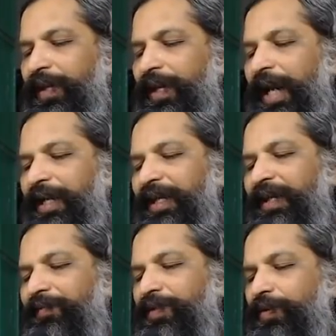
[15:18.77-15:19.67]
and
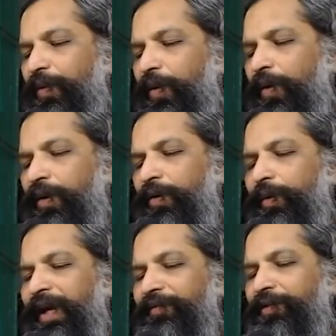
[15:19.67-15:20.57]
gives to all who
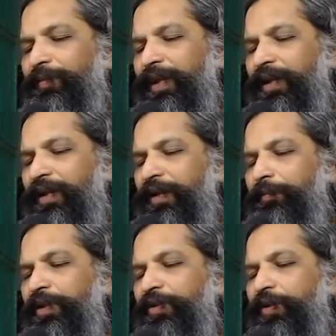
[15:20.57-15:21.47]
have to be
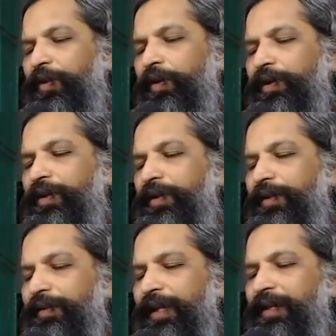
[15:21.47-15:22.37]
matured
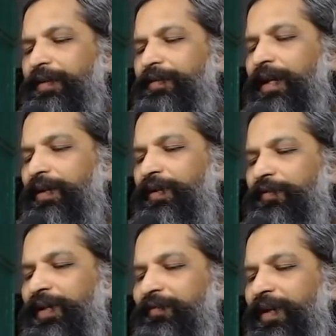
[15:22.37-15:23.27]
their result
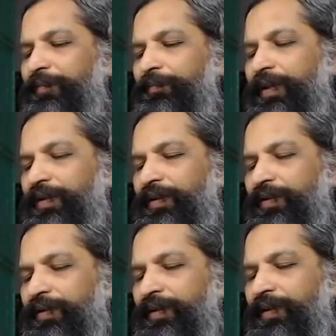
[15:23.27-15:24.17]
of development
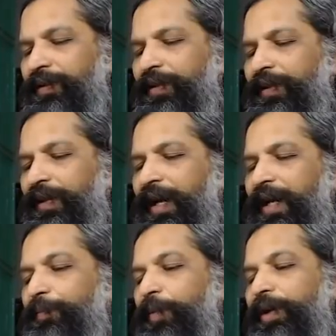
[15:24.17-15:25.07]

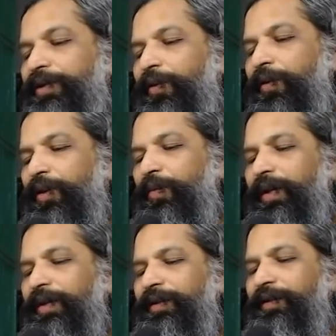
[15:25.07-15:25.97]
and appoints all
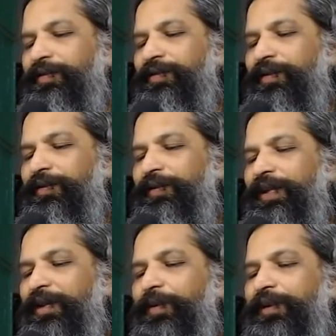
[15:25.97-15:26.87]
qualities to
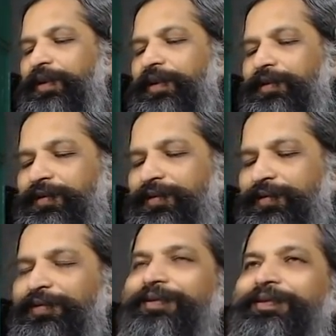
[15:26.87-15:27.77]
their workings.
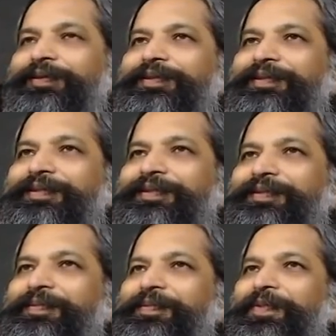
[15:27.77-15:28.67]

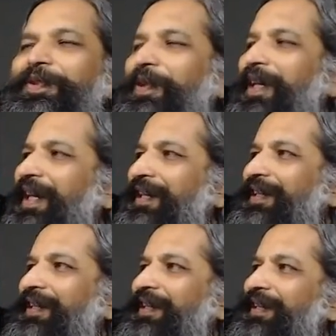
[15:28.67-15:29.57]
So again,
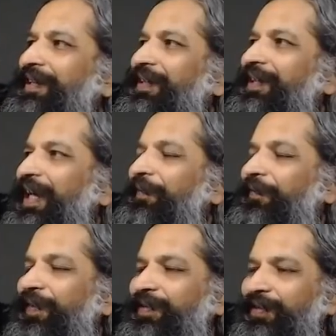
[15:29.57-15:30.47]
the
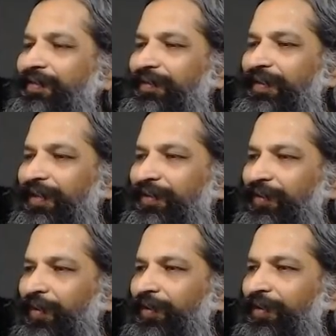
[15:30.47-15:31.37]
emphasis is
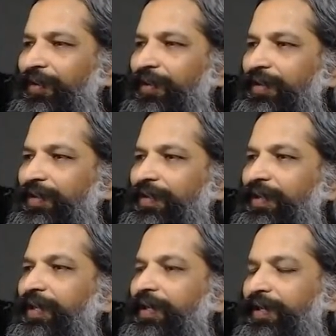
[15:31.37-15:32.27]
on the
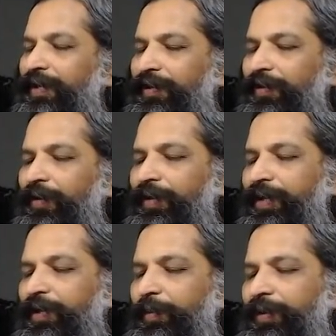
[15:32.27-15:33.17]
secret
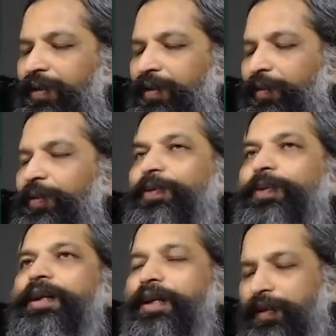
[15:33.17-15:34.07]
Godhead within who's
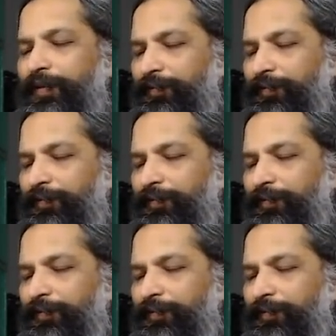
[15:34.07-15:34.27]
working.